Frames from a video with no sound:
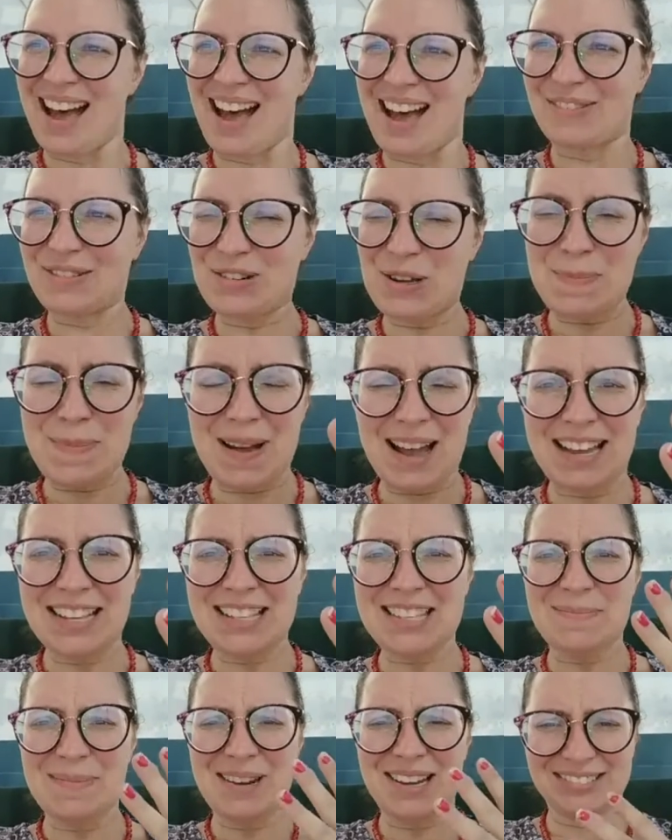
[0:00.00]

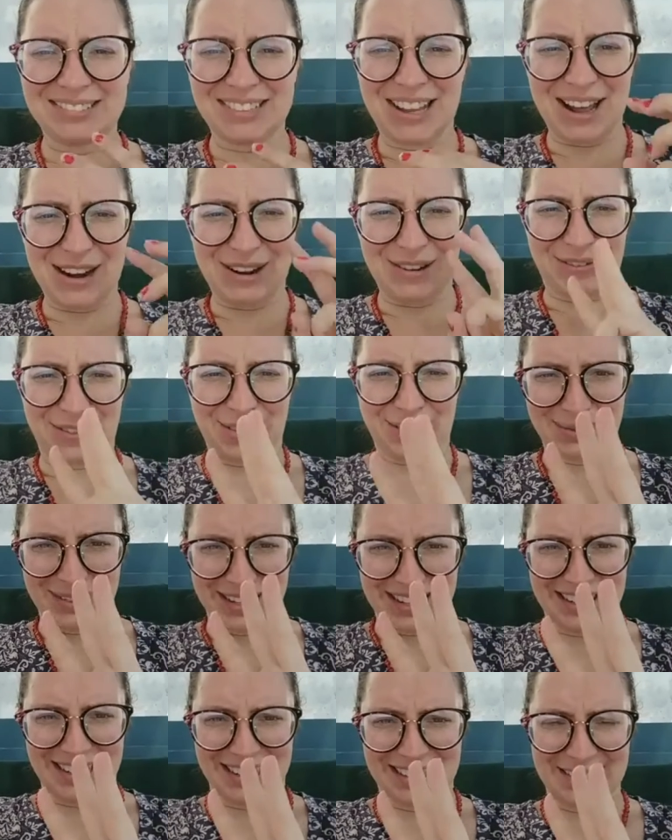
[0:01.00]
reminds me a lot of 3
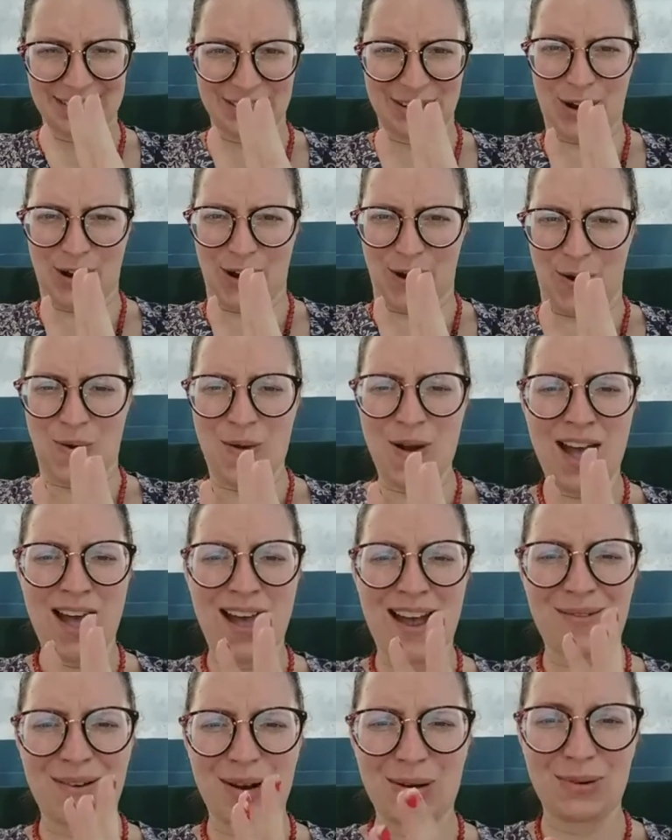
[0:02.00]
years ago
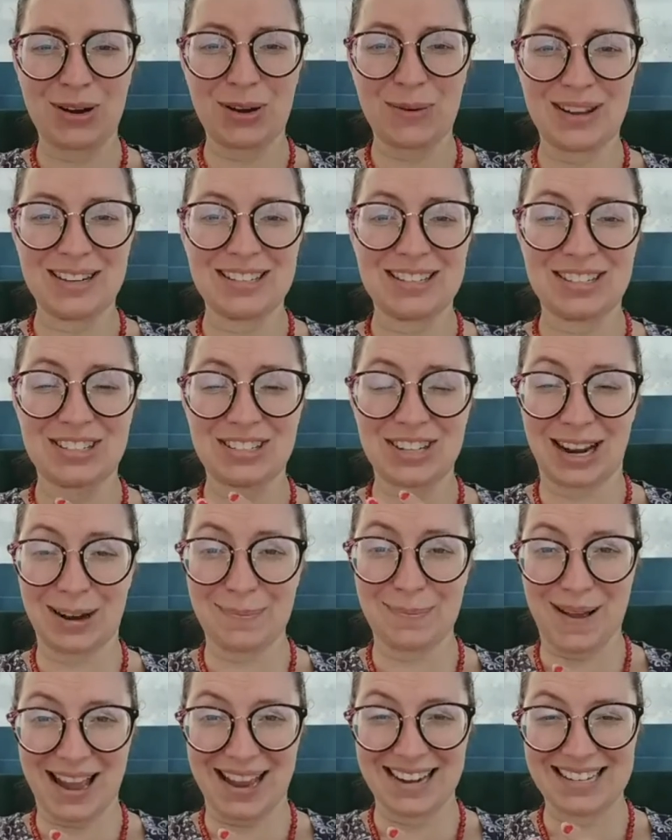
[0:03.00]
when we went to Chiang
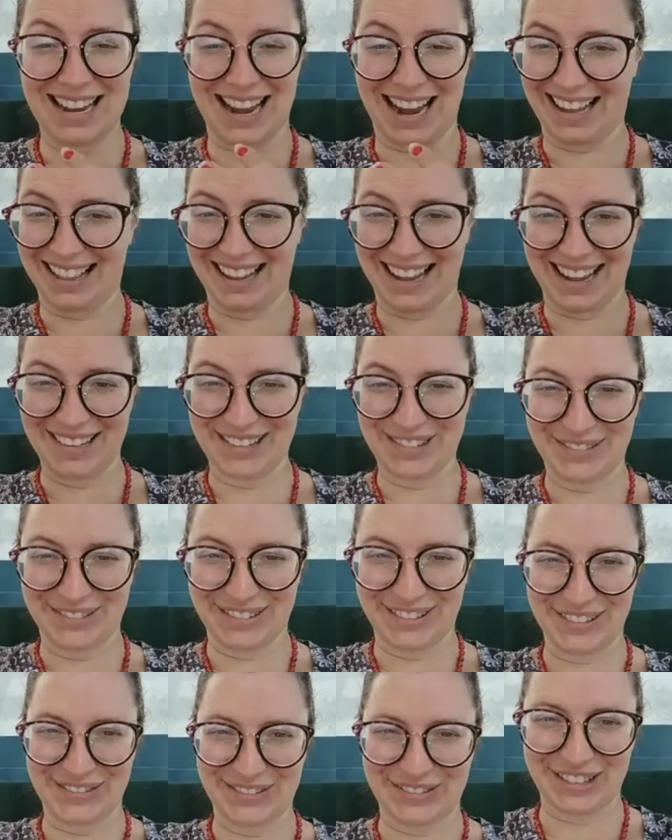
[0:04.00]
Mai, Thailand for
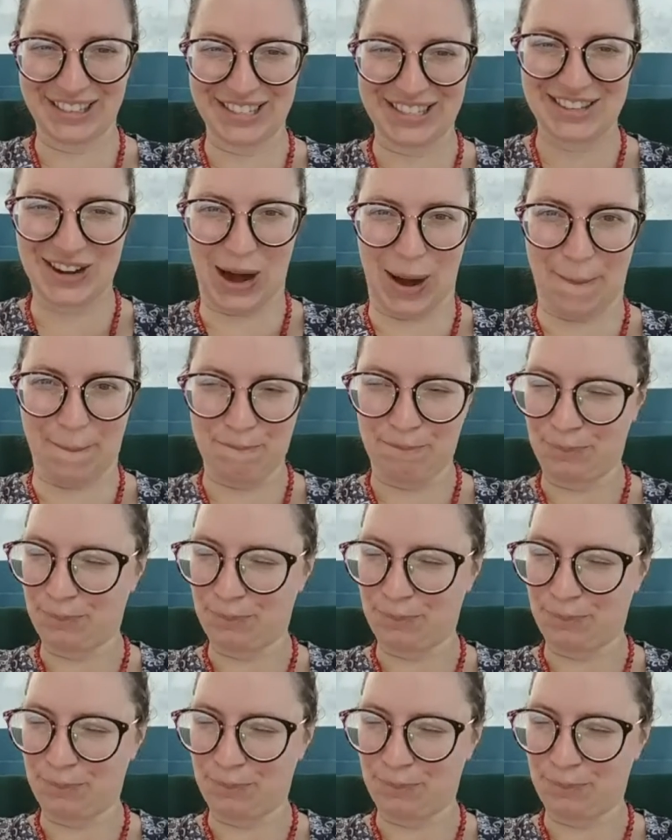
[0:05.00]
the first time.